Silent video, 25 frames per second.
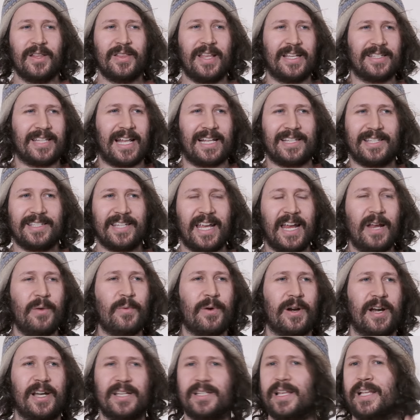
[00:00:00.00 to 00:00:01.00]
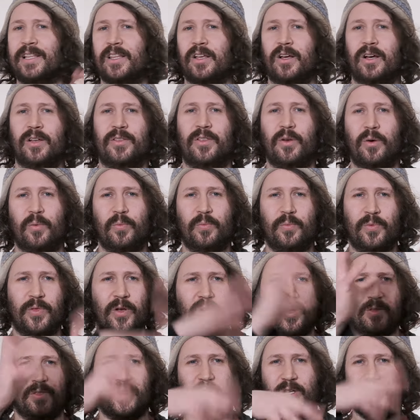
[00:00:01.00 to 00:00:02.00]
There's that scene where he's at the
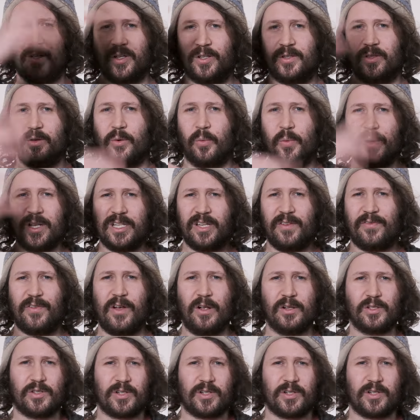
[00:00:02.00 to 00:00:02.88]
Winterfell